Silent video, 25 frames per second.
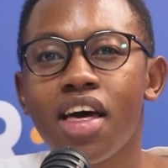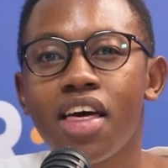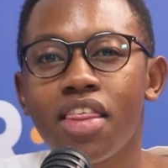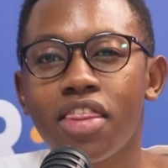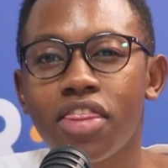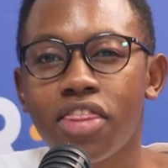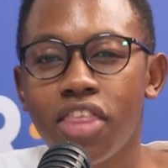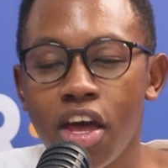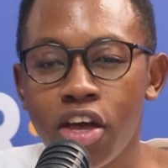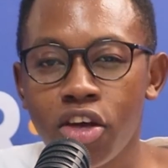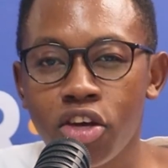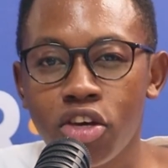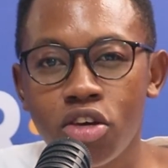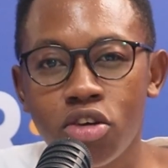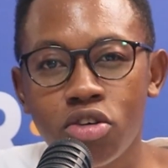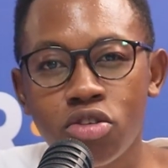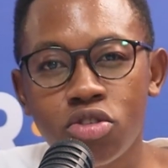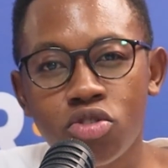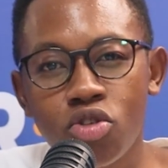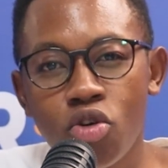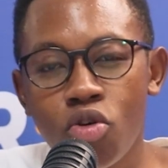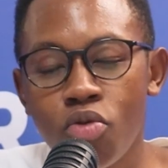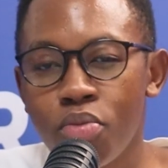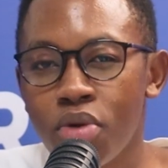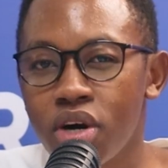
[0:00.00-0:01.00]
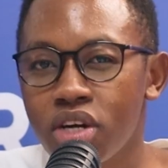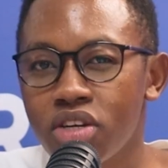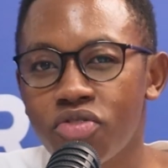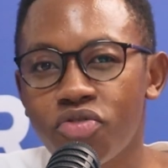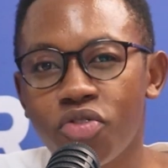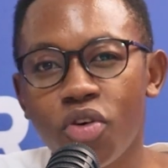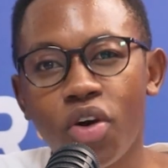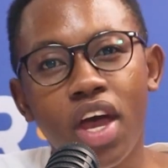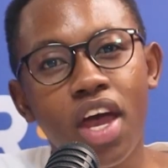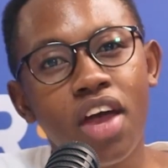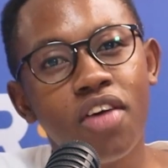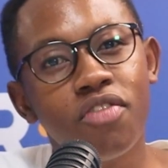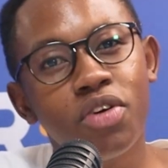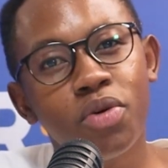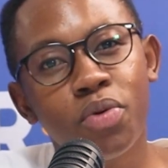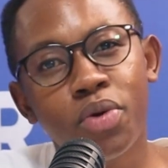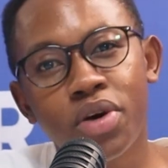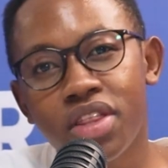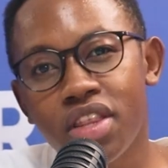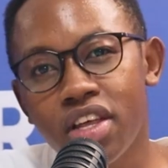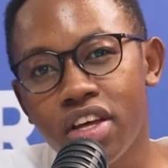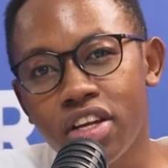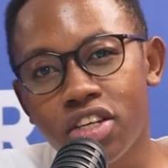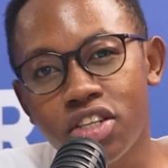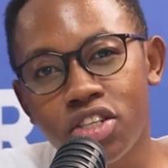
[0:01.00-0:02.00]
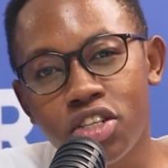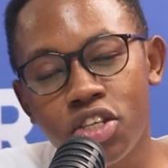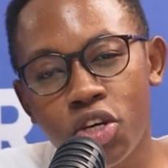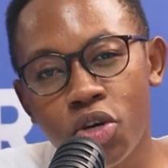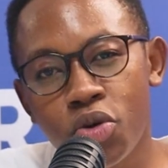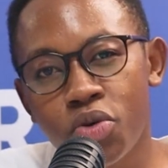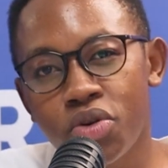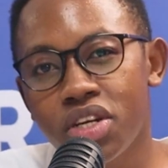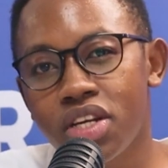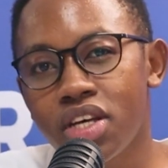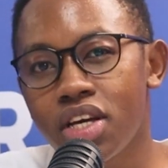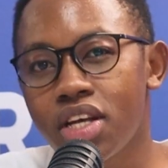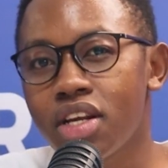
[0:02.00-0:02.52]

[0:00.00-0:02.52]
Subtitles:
Thank you so much for everyone that tuned